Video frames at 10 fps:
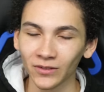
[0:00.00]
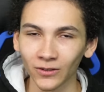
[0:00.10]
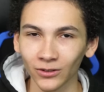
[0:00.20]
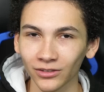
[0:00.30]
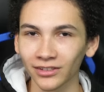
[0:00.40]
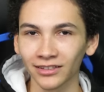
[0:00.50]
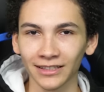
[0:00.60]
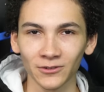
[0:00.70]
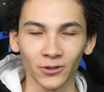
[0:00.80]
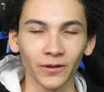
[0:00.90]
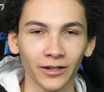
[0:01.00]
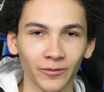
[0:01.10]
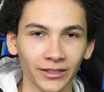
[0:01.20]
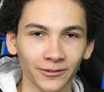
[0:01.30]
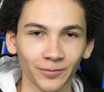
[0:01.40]
even though it looked like things were going
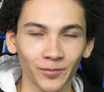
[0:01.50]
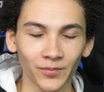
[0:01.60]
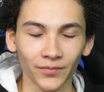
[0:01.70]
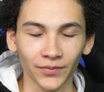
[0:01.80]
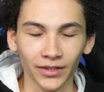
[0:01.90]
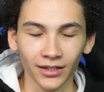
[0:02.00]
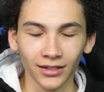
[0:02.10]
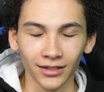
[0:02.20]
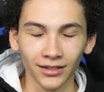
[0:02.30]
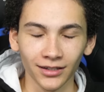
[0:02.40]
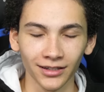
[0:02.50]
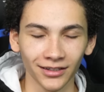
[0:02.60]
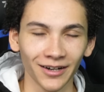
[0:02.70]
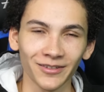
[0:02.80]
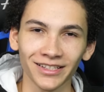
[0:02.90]
well,
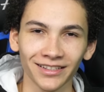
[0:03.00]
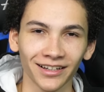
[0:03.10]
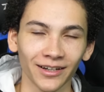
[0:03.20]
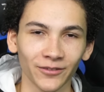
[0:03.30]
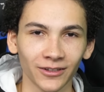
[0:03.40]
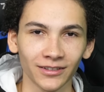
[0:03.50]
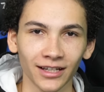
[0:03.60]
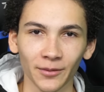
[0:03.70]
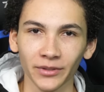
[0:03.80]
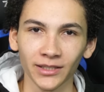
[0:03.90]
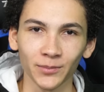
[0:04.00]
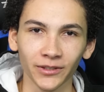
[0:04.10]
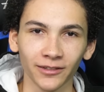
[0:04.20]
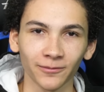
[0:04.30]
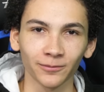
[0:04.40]
I was just not having a good time at this point.